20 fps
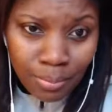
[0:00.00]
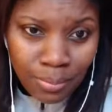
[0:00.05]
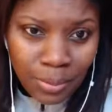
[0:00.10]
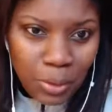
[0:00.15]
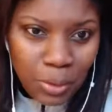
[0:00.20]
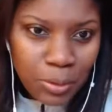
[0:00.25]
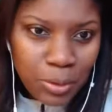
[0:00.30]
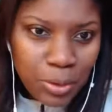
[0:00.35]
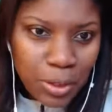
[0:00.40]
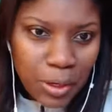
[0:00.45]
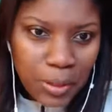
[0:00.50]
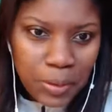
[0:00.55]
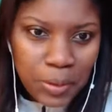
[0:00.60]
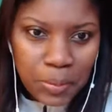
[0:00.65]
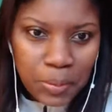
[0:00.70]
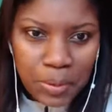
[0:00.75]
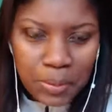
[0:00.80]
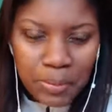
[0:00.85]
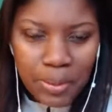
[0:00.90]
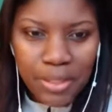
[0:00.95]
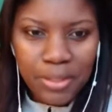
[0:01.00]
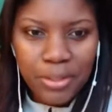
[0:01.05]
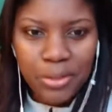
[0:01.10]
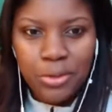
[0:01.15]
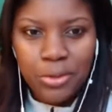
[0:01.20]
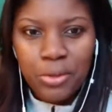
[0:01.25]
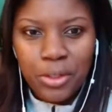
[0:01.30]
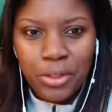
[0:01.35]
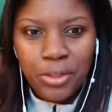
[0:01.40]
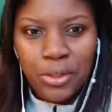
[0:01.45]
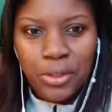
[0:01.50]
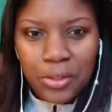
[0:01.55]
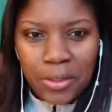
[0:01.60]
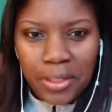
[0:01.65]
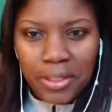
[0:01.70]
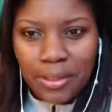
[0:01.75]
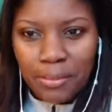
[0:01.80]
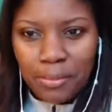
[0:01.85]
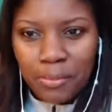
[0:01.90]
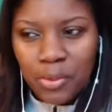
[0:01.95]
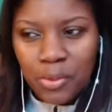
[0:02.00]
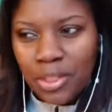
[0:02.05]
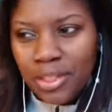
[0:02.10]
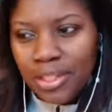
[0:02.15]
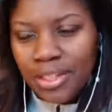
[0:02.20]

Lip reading: And we'll talk a little bit about the structure. Like I don't